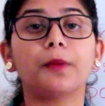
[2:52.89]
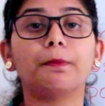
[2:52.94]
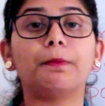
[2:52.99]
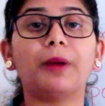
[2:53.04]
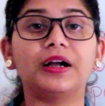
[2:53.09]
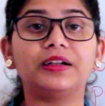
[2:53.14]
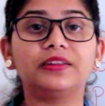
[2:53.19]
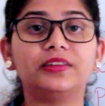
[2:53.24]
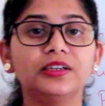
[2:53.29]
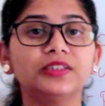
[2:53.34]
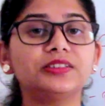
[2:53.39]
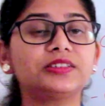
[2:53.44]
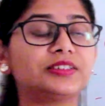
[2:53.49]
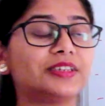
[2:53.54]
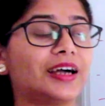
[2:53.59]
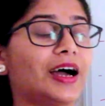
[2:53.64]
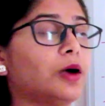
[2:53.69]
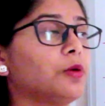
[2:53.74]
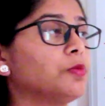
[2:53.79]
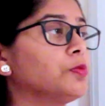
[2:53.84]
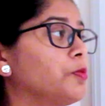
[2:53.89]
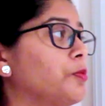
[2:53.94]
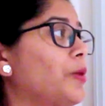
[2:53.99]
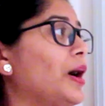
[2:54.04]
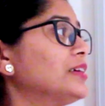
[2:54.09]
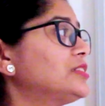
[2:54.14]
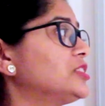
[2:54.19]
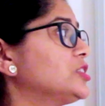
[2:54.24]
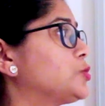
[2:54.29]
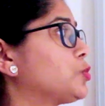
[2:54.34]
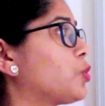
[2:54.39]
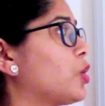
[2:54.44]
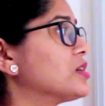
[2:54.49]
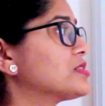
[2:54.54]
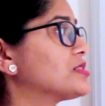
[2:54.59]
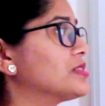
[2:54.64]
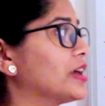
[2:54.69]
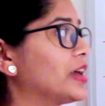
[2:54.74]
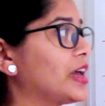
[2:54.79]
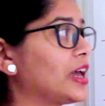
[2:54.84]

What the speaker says: But this time, as it was the